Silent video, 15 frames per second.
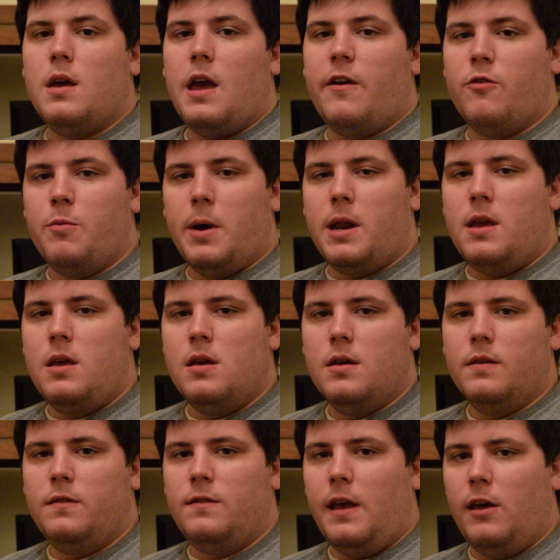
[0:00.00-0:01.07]
Hey everybody,
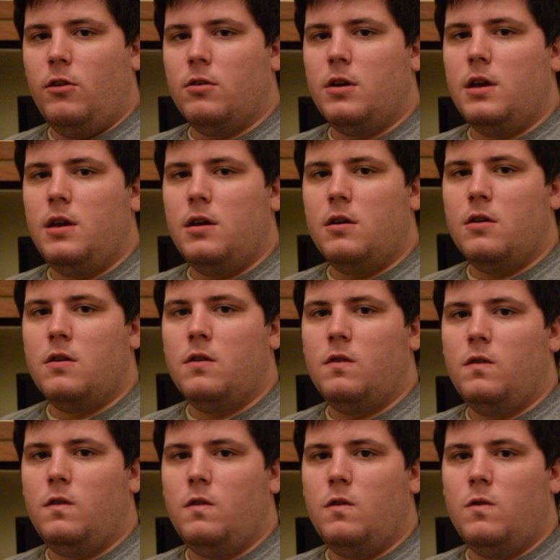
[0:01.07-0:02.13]
Taylor here
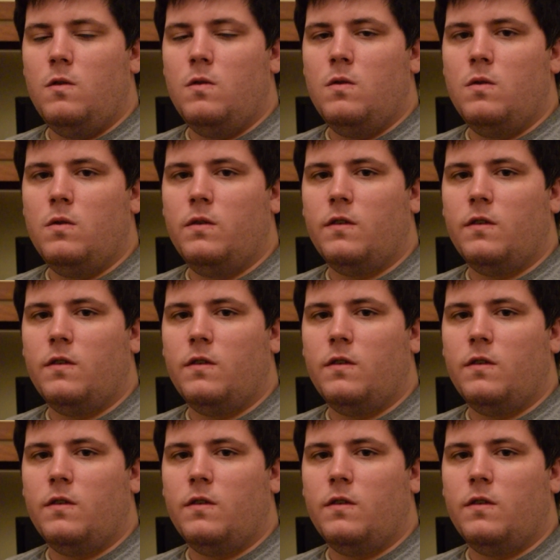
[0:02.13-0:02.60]
to